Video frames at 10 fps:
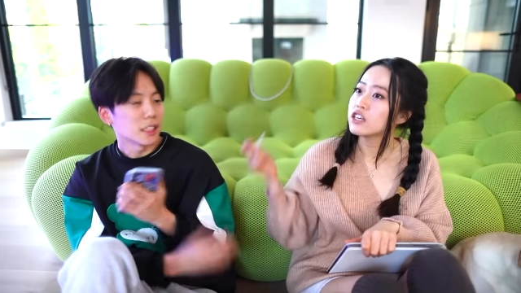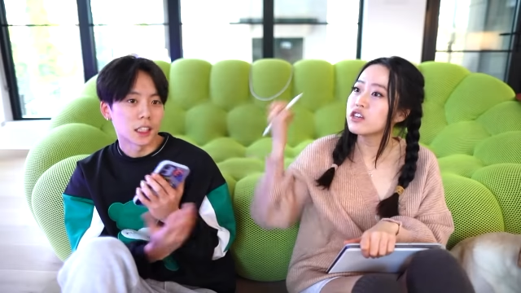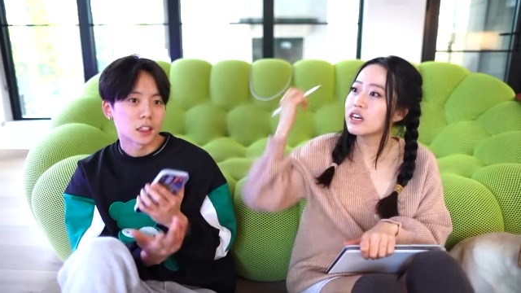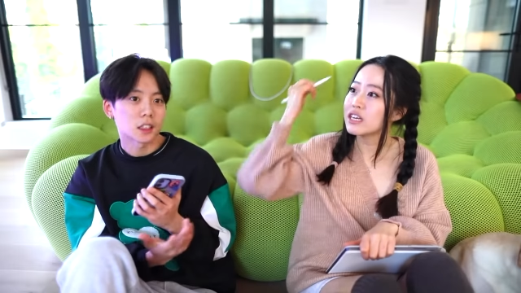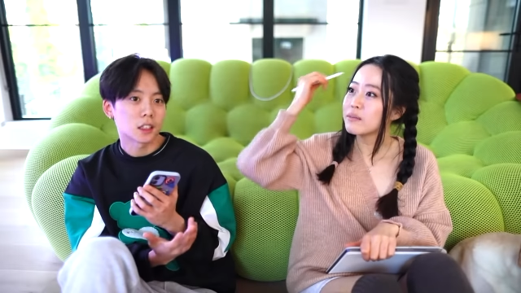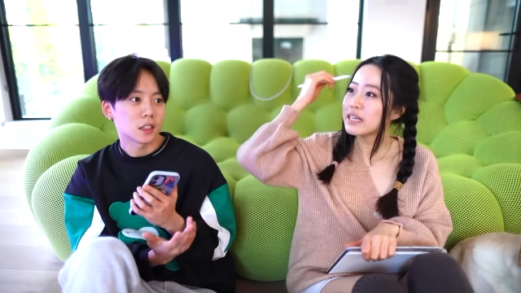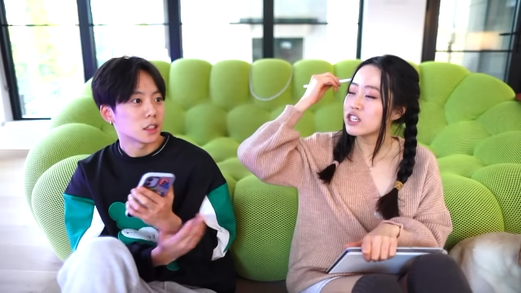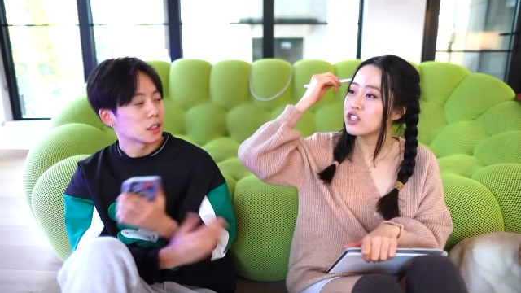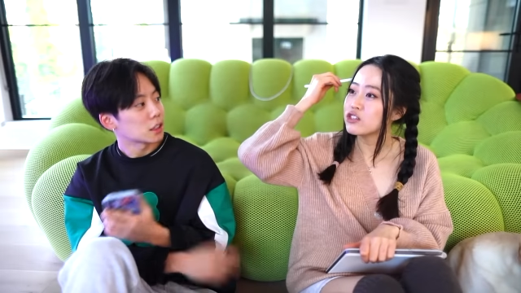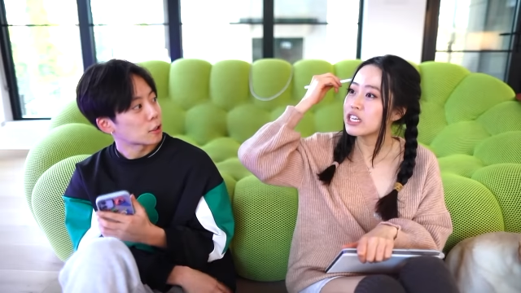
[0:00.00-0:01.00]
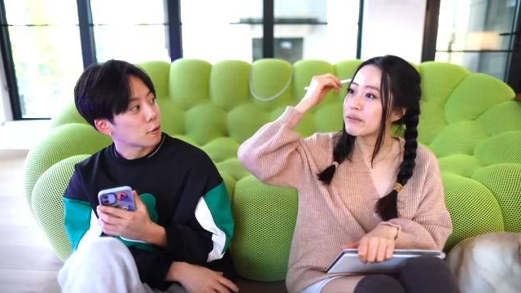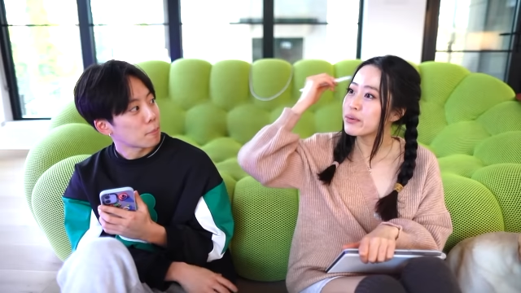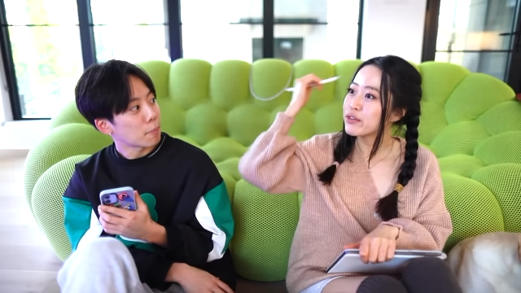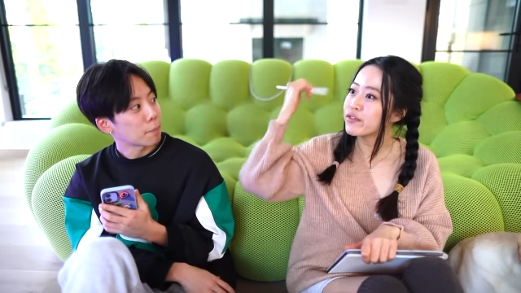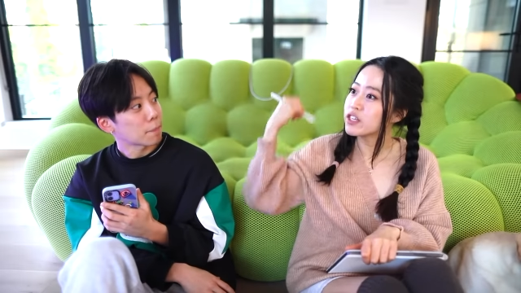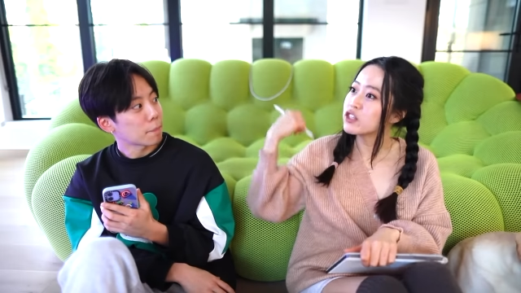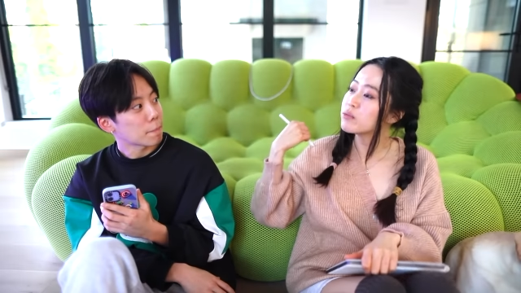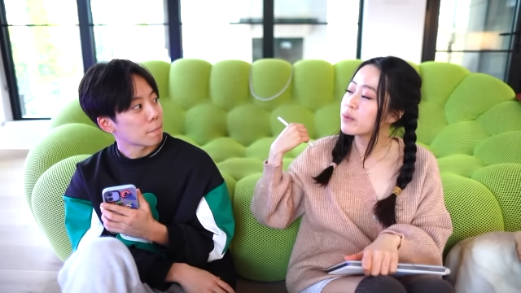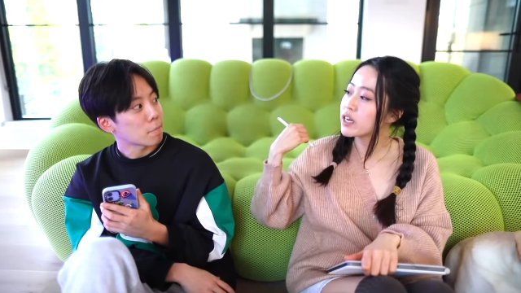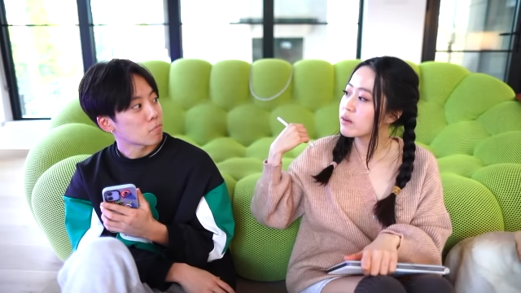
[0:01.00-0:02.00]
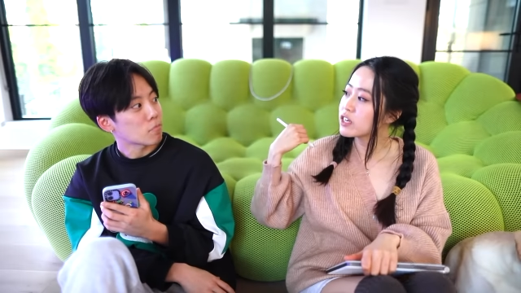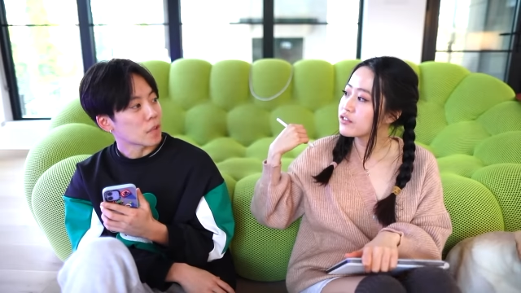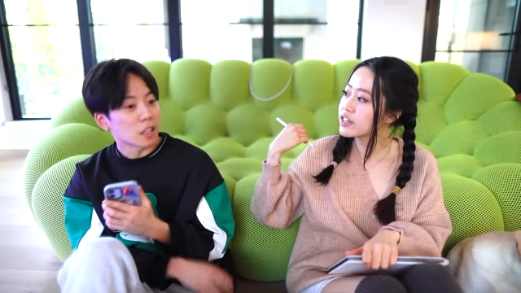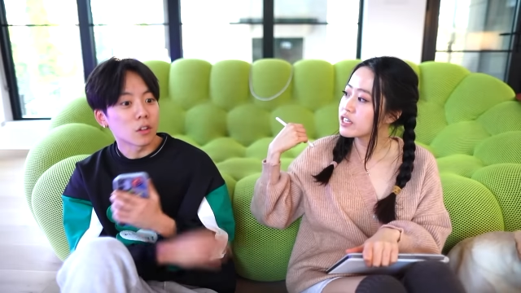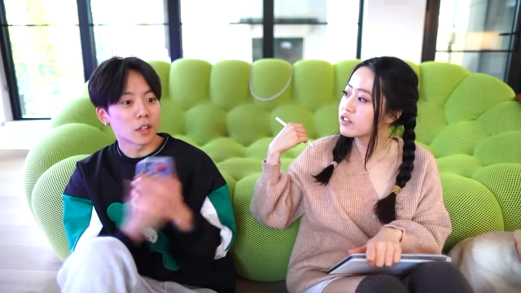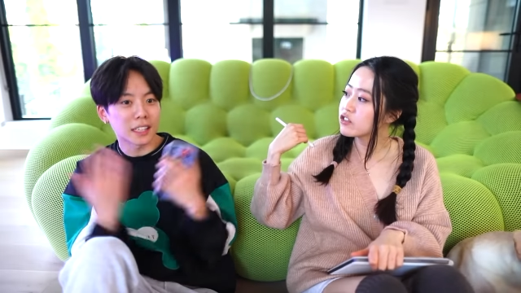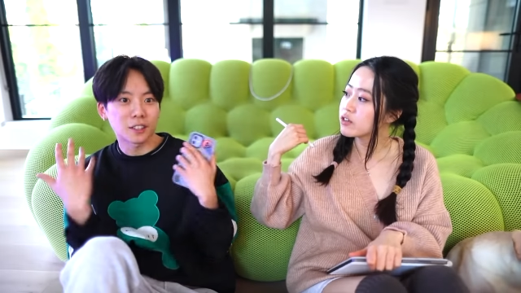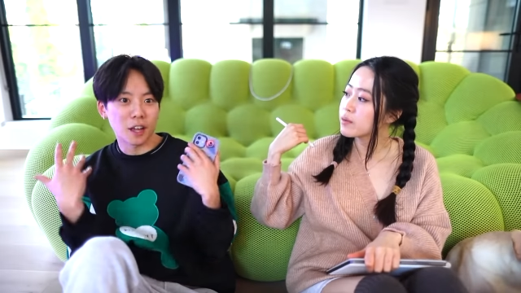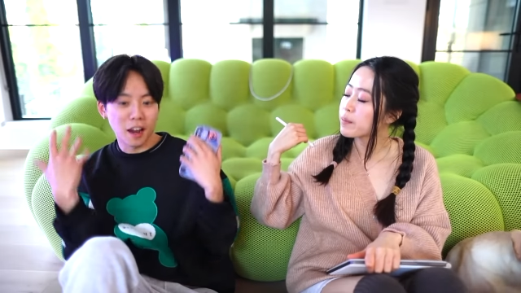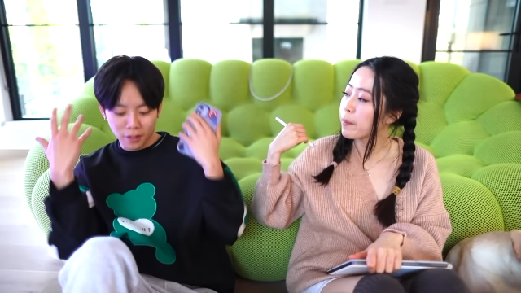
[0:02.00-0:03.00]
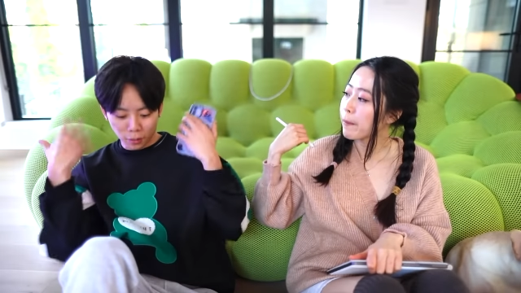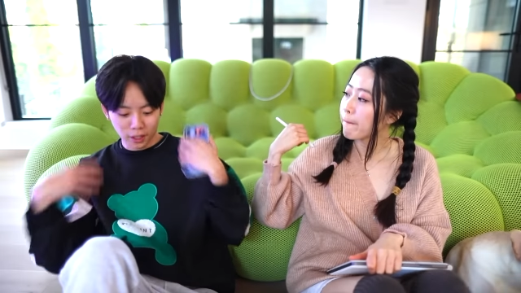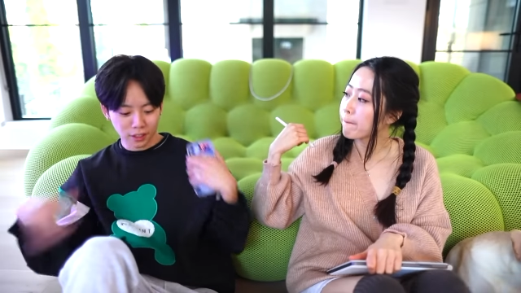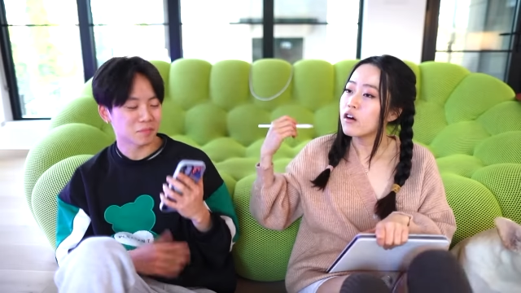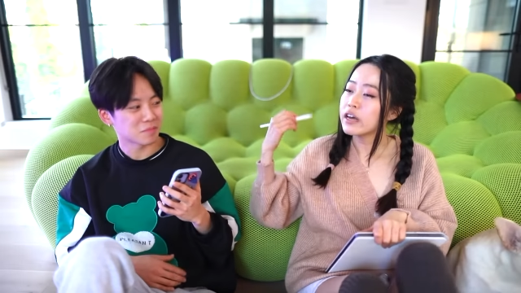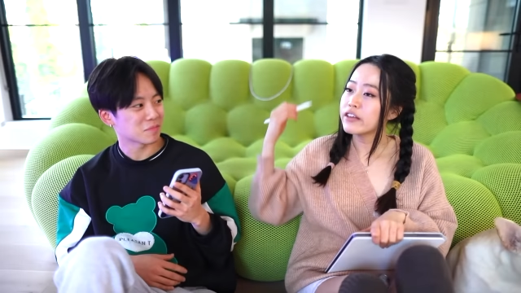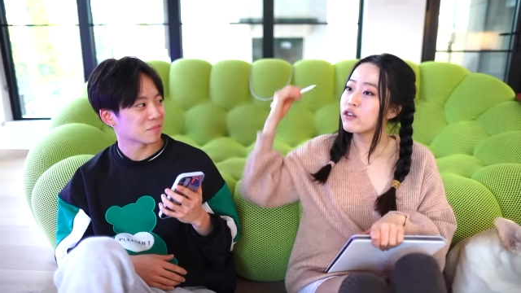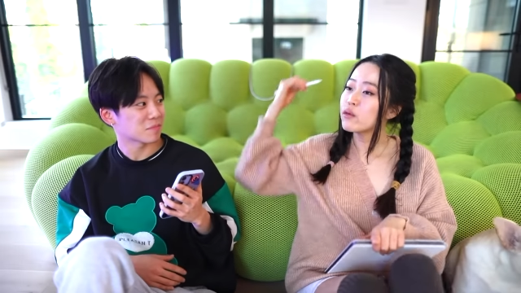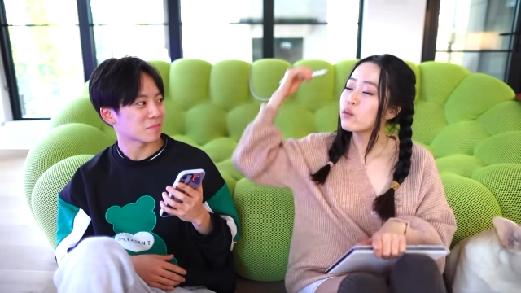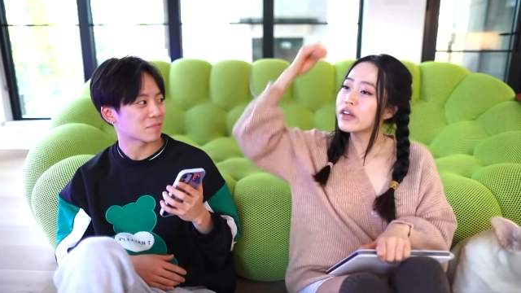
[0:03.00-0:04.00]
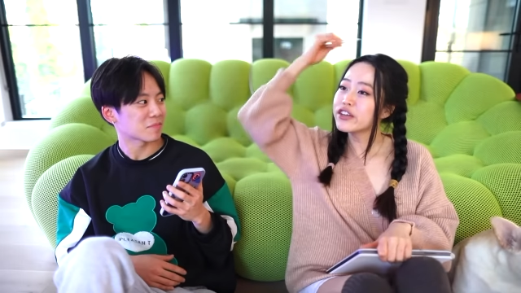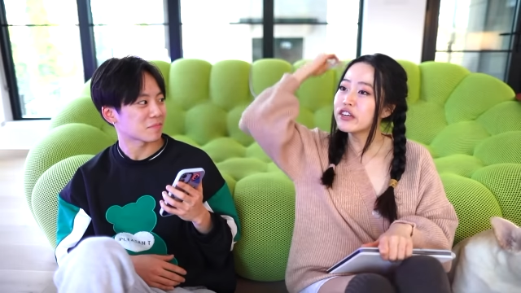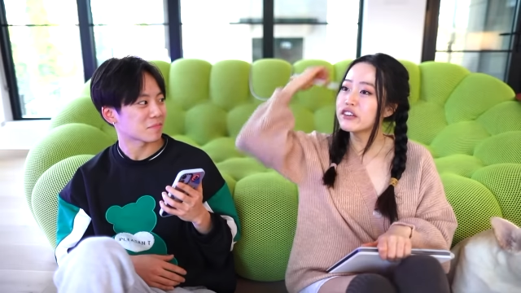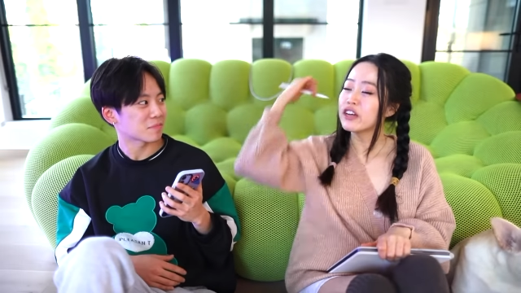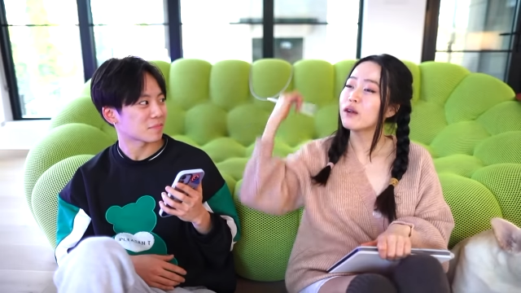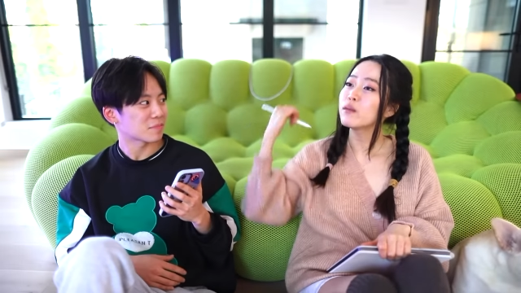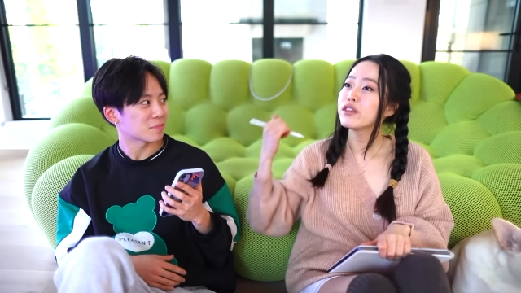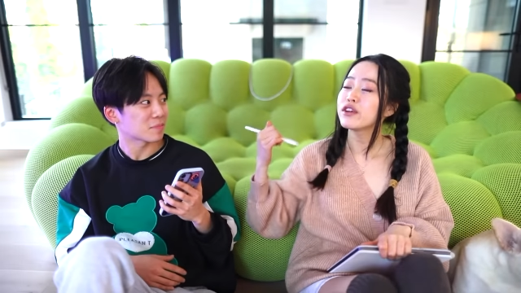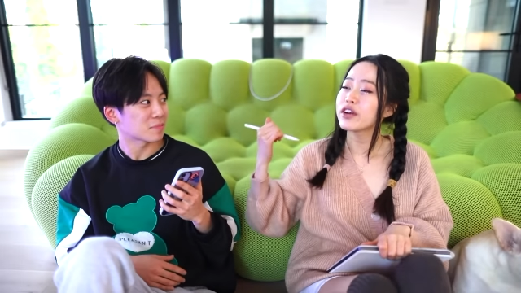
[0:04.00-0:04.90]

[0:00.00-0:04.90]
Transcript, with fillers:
Speaker 1: Are you talking about like do you shampoo first? Do you body wash first? No, like everywhere. Okay, so when you're done with your